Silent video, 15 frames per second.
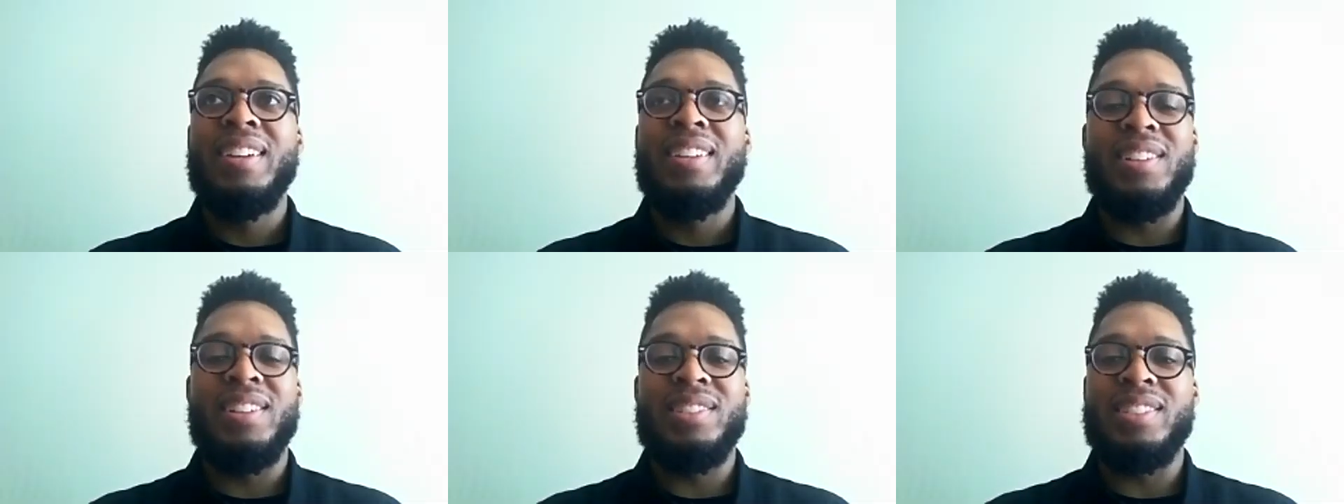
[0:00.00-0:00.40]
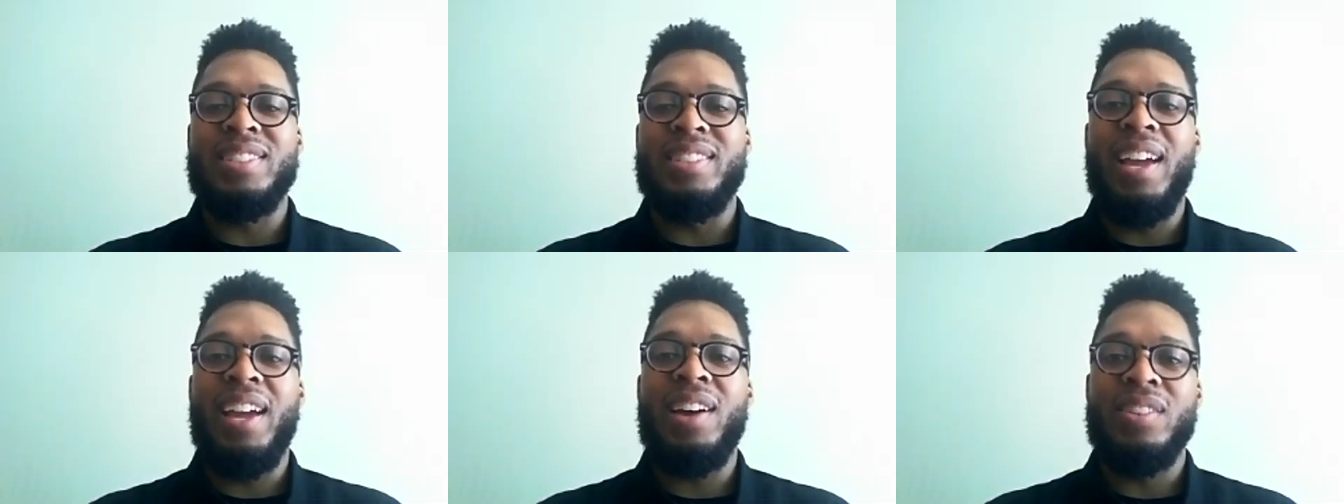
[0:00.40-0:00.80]
they're
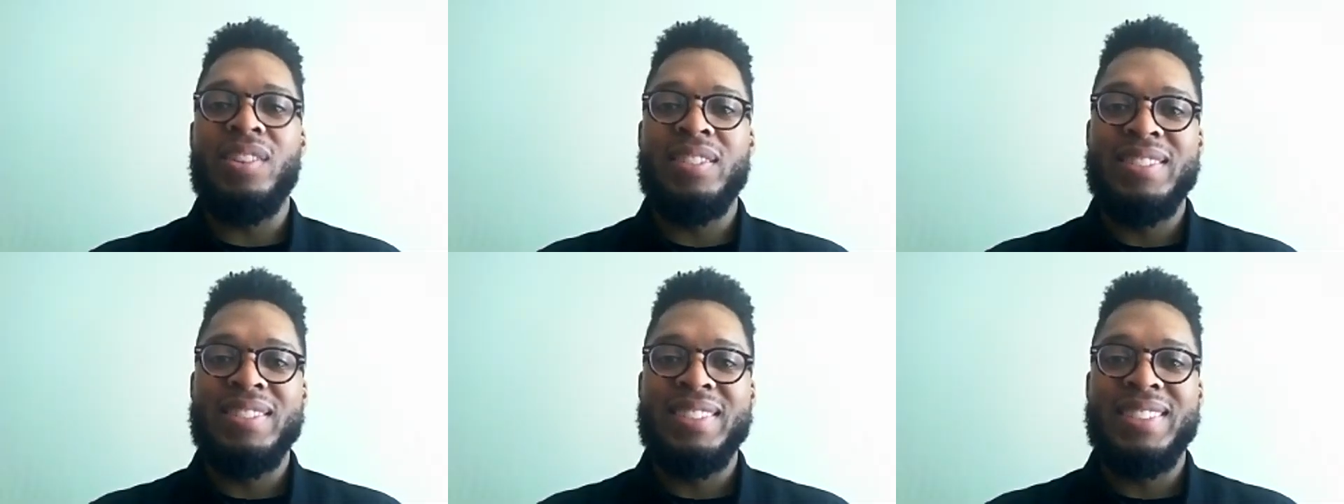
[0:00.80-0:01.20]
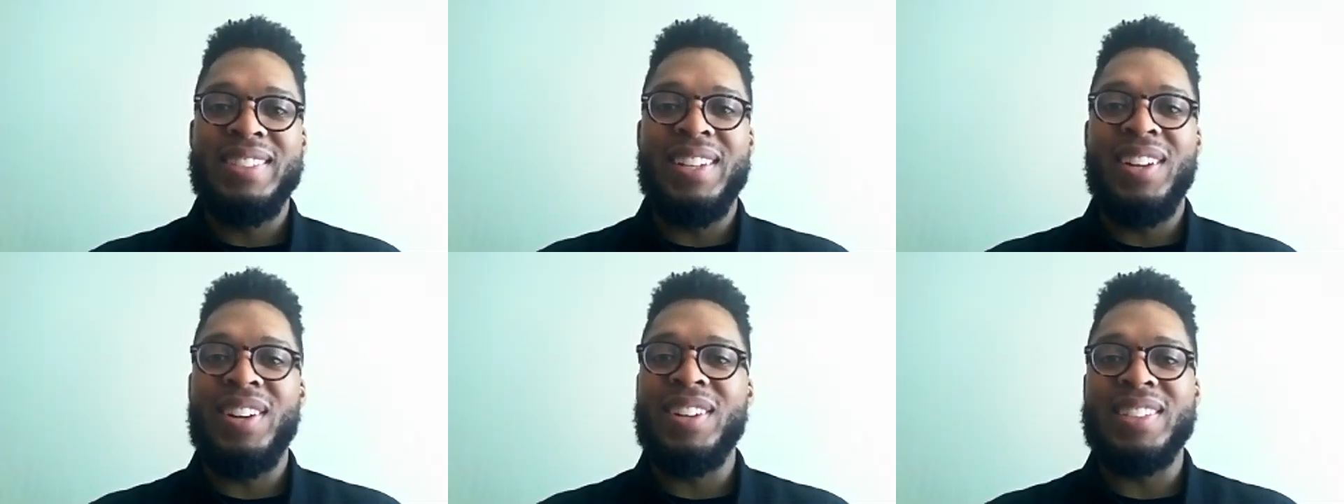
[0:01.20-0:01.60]
just down.
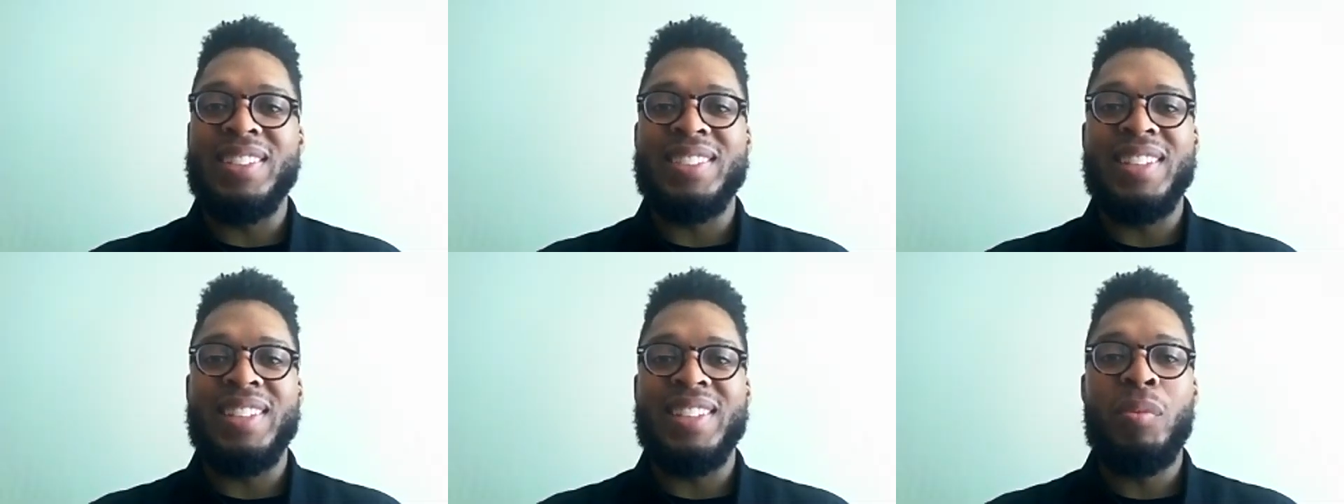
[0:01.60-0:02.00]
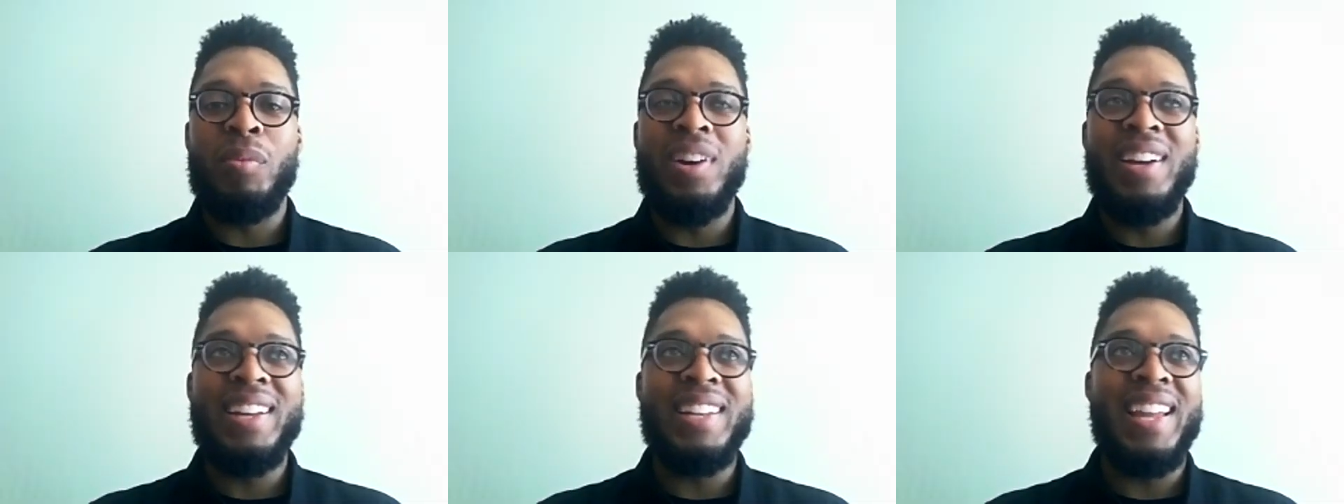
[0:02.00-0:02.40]
They're just like, what?